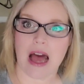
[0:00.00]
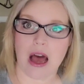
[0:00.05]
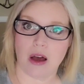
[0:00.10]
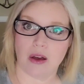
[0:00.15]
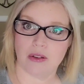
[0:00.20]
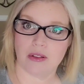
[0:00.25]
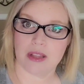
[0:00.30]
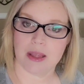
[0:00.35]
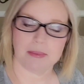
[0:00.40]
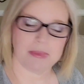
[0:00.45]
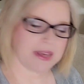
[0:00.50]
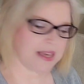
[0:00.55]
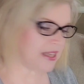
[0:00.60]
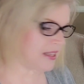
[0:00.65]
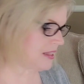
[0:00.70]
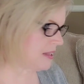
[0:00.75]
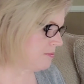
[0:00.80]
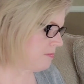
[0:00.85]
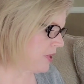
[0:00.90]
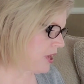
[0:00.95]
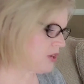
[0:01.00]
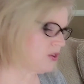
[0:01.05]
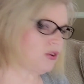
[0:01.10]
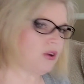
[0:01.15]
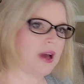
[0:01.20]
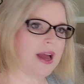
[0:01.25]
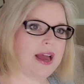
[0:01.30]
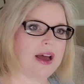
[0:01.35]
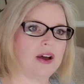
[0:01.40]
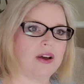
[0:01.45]
I'll, let me get the
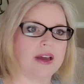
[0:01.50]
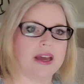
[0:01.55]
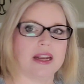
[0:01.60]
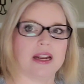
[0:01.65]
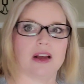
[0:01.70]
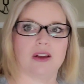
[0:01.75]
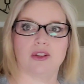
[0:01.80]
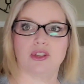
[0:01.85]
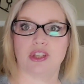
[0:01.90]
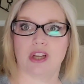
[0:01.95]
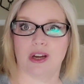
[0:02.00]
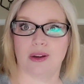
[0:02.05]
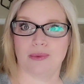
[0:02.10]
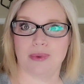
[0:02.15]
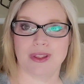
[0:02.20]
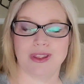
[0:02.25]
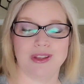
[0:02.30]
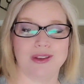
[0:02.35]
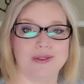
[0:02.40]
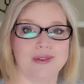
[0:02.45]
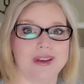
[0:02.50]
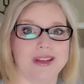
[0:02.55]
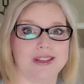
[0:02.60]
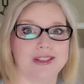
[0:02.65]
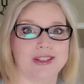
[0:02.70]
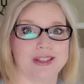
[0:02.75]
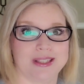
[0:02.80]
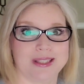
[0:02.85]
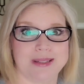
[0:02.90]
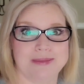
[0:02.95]
bundle out and I'll share it with you
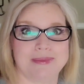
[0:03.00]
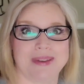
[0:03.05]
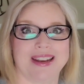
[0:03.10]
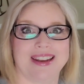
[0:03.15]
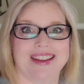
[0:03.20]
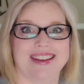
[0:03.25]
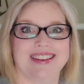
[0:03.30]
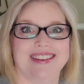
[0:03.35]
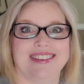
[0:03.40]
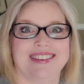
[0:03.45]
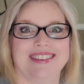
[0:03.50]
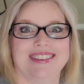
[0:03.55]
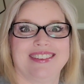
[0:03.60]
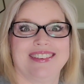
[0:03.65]
in just a minute.